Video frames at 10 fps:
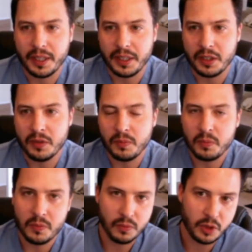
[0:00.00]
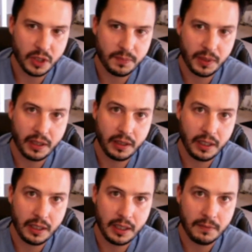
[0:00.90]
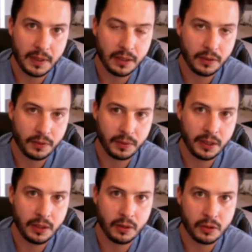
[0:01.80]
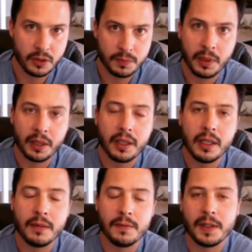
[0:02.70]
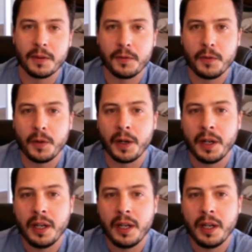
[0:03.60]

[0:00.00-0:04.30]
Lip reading: you just barely hit invader 3 or just barely hit invader 4,